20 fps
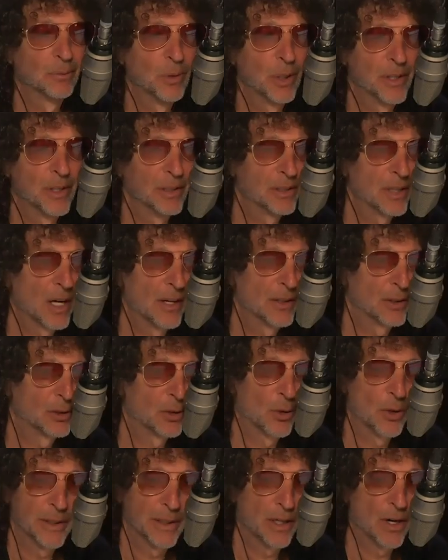with a ton of
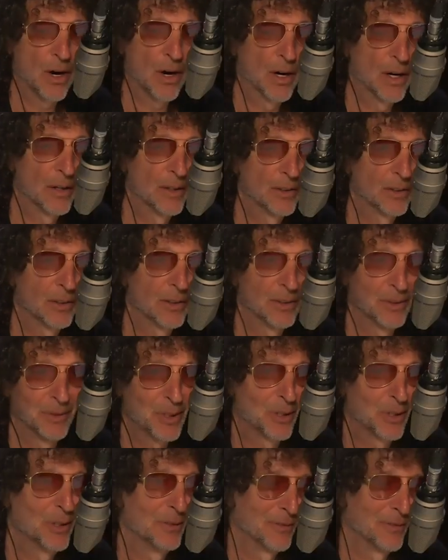toy cars
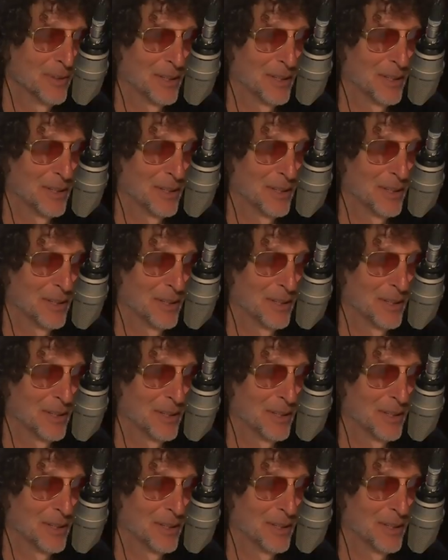shouldn't